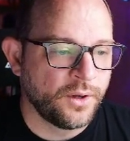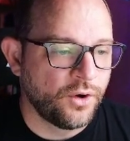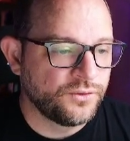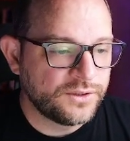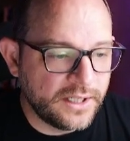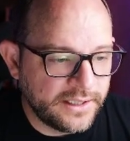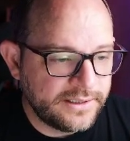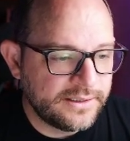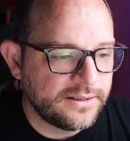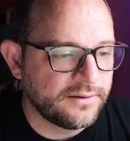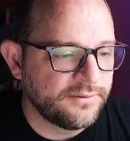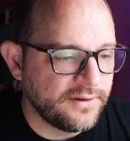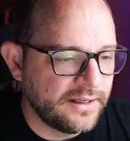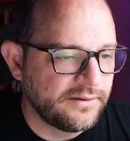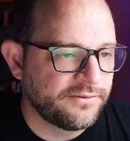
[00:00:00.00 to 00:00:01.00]
Tons of
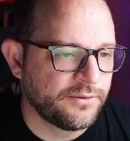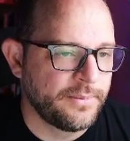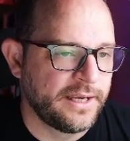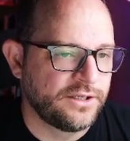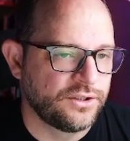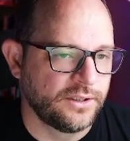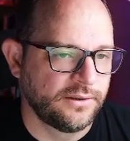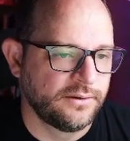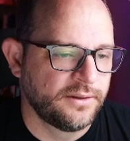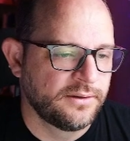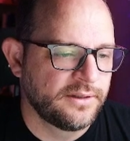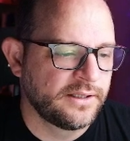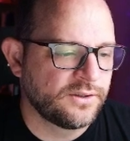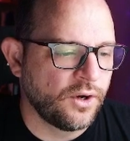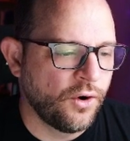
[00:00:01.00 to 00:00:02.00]
information
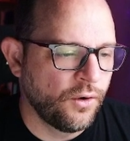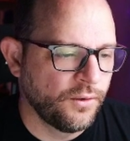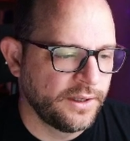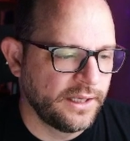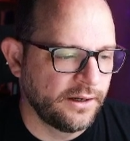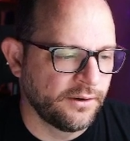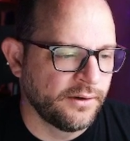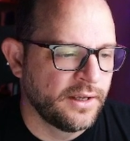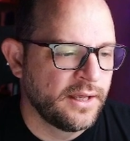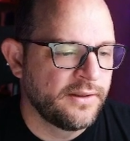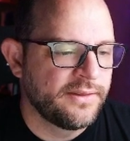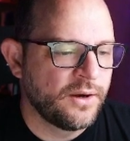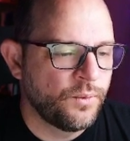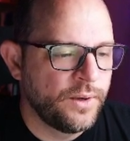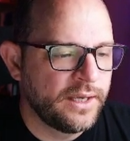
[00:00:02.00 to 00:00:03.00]
that's all here
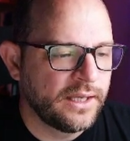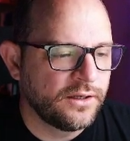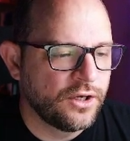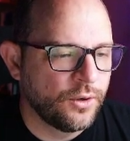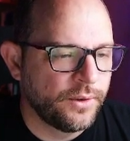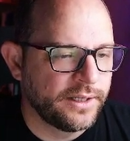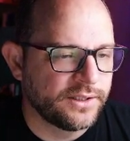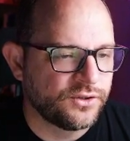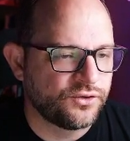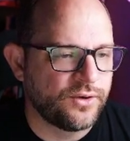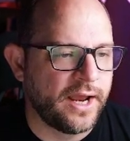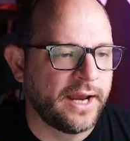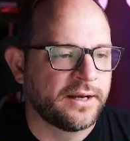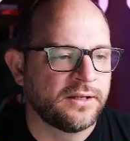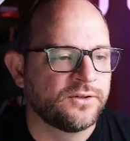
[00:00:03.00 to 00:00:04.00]
that we can go and
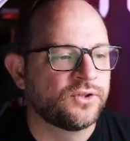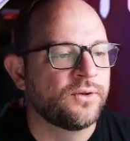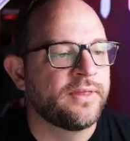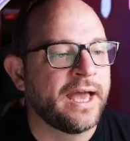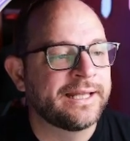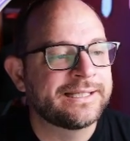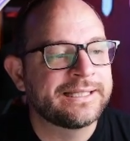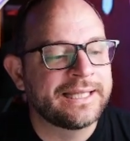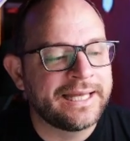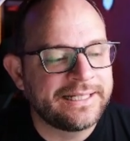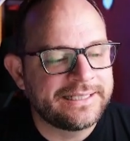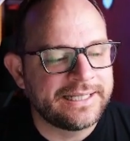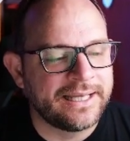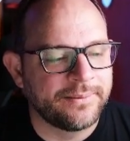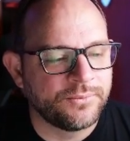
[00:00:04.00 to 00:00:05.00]
extract. And so that's led
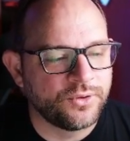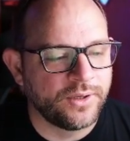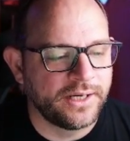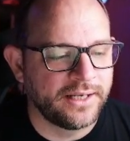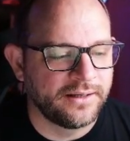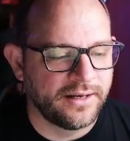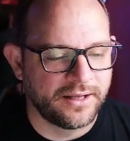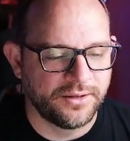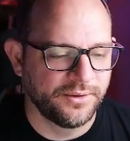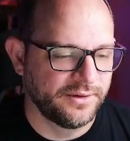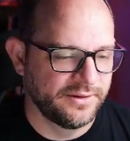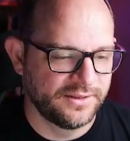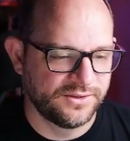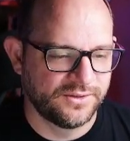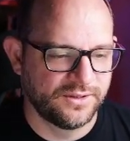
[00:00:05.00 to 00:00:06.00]
to him creating not only
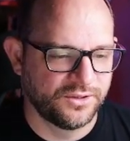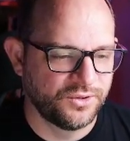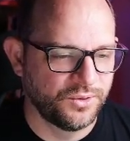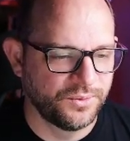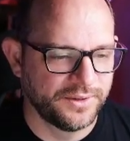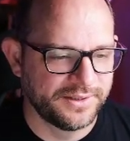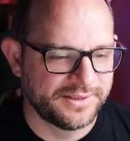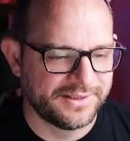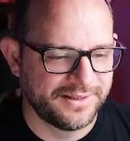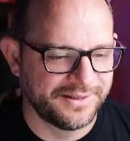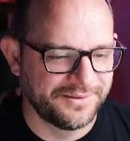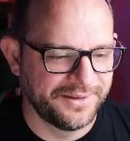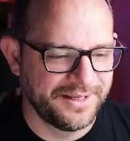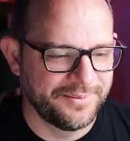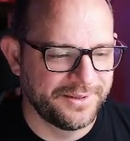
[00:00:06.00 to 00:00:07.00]
this, the coolest
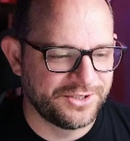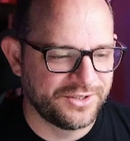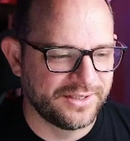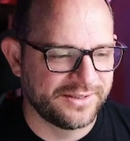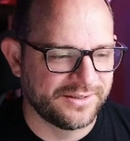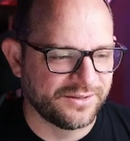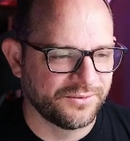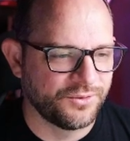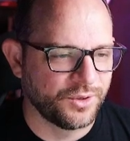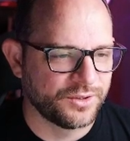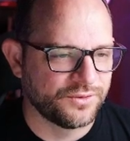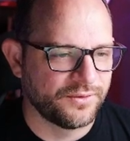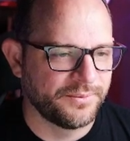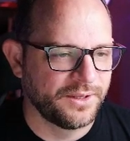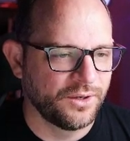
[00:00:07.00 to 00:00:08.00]
little image. This is, of course,
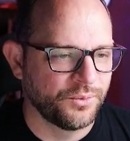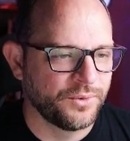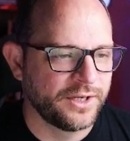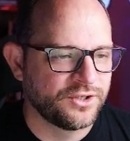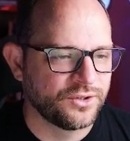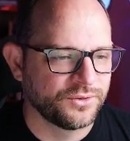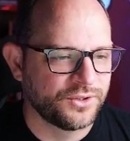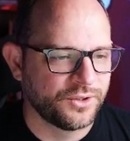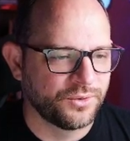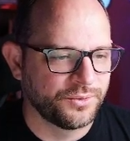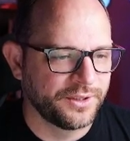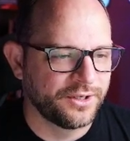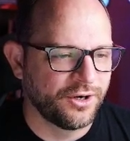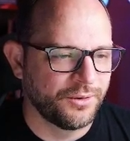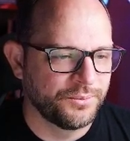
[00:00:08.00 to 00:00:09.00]
from the original Total
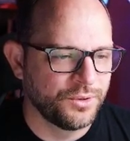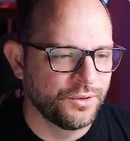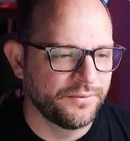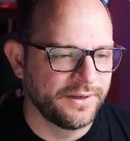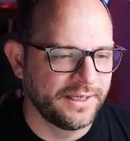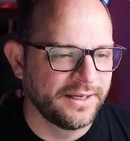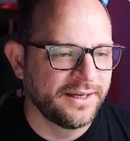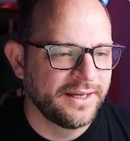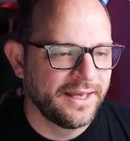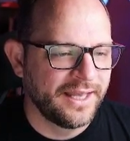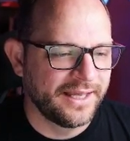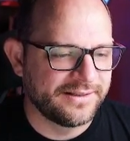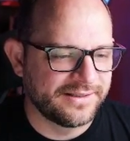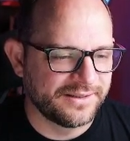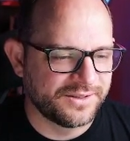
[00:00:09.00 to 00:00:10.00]
Recall movie.
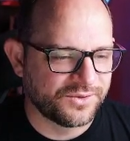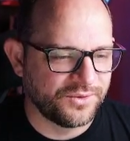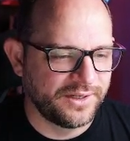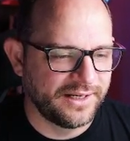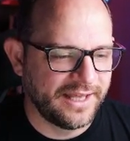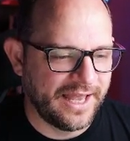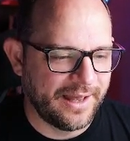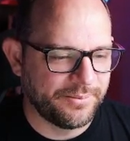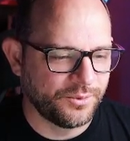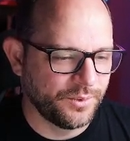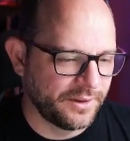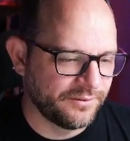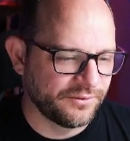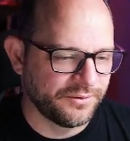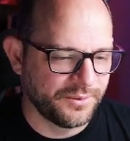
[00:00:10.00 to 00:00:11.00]
It's a screen cap or
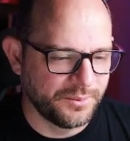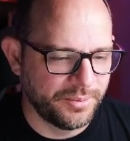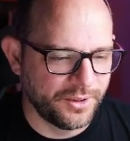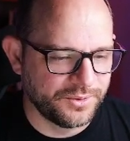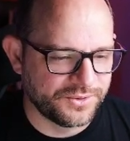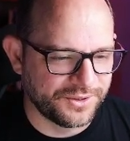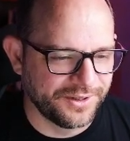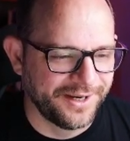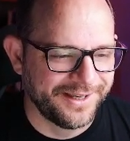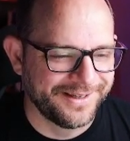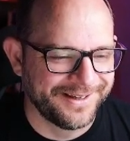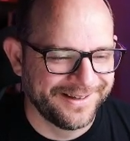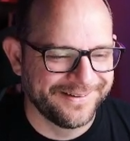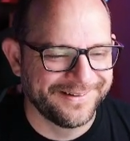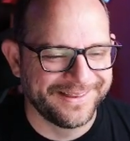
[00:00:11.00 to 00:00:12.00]
whatever from the poster
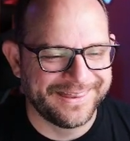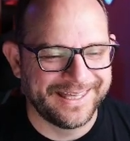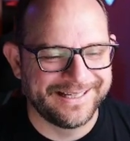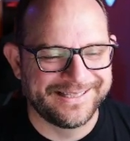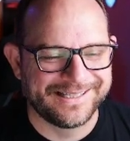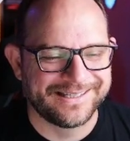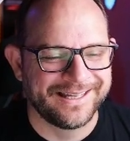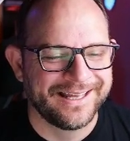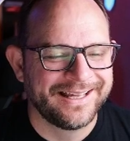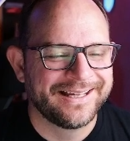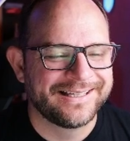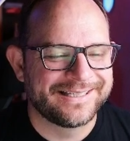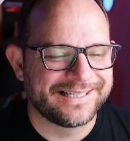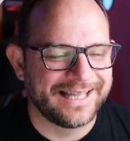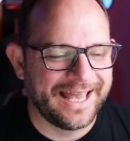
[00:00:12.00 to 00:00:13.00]
that they
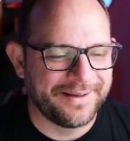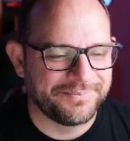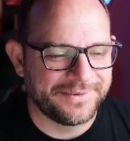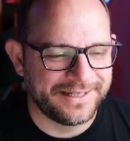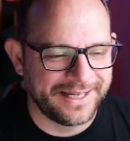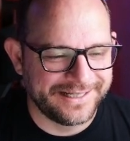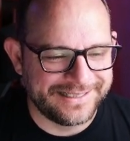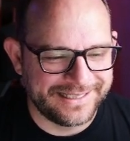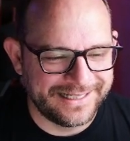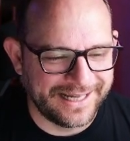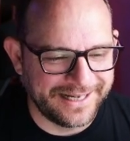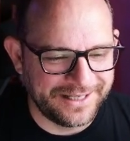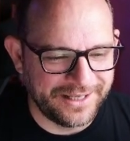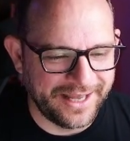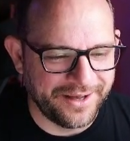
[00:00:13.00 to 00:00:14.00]
slapped the
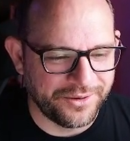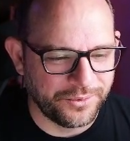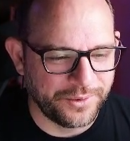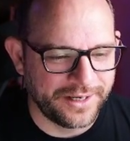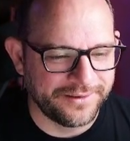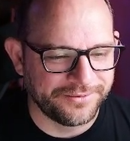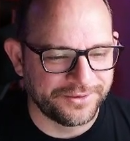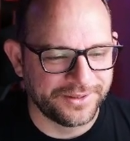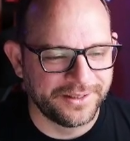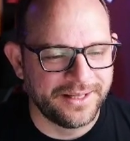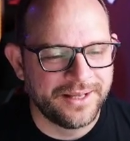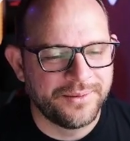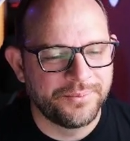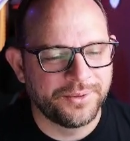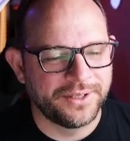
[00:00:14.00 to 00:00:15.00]
1990 out or whatever and
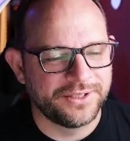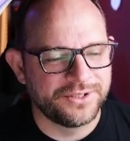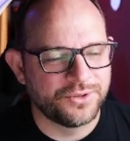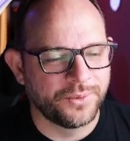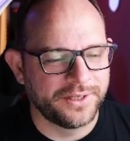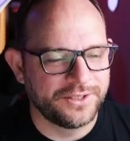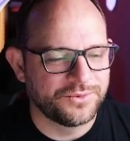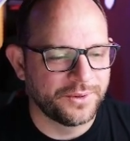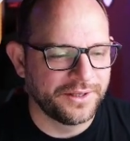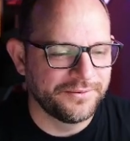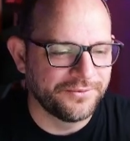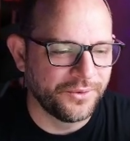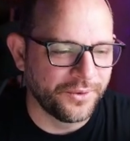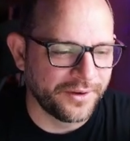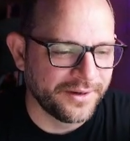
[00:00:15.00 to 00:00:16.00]
put in
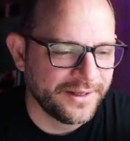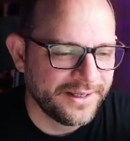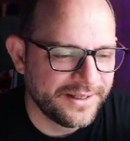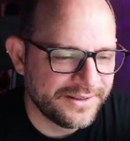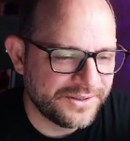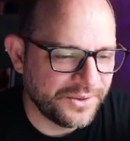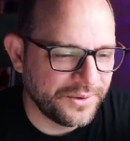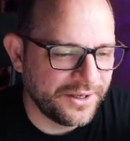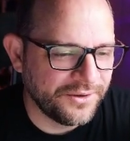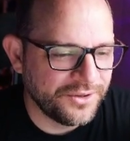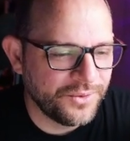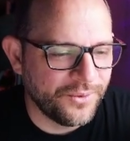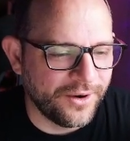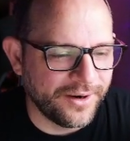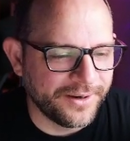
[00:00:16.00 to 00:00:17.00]
2024. So here
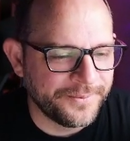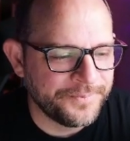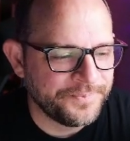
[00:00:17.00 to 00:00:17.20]
you are.